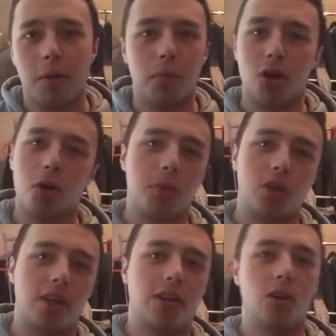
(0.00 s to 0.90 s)
but
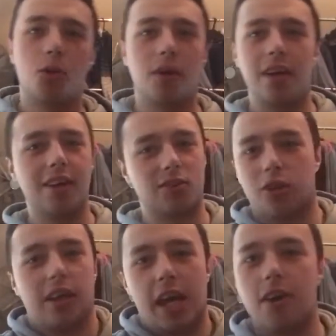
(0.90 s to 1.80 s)
Lomachenko, he isn't
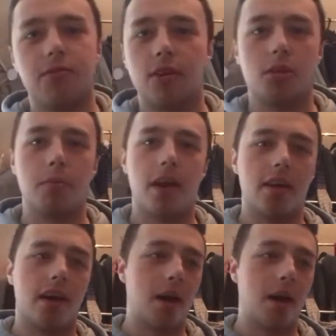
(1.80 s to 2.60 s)
going to get affected by that.